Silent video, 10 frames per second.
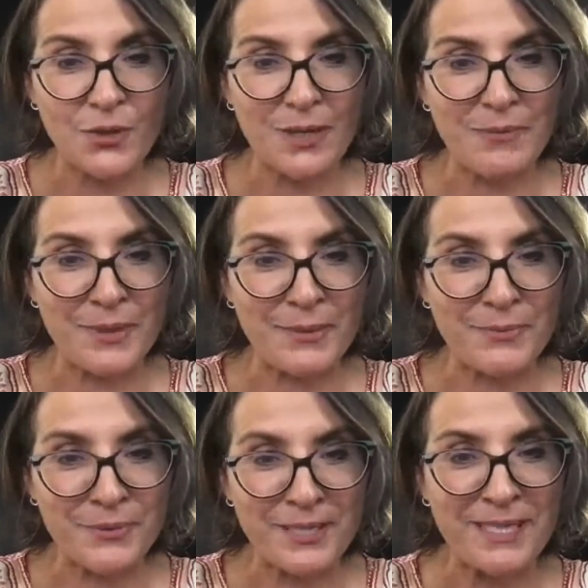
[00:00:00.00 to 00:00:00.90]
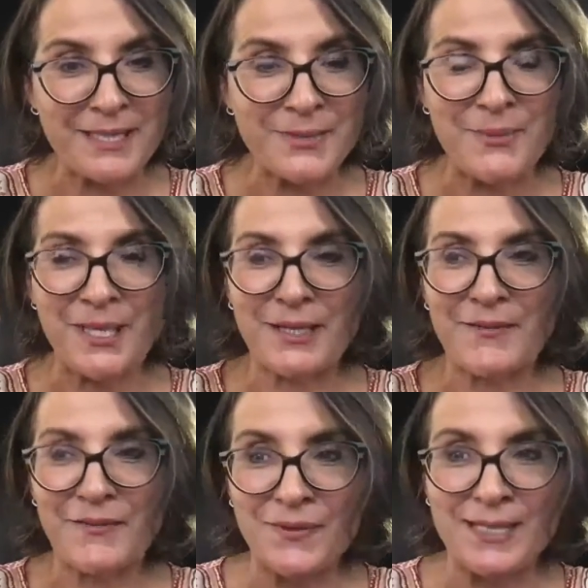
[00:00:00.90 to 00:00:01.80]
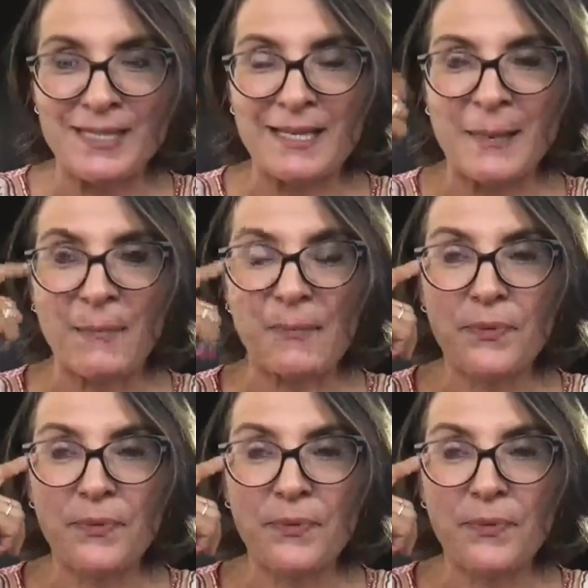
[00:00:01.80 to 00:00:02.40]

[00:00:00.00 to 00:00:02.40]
like, my priest, my confessor,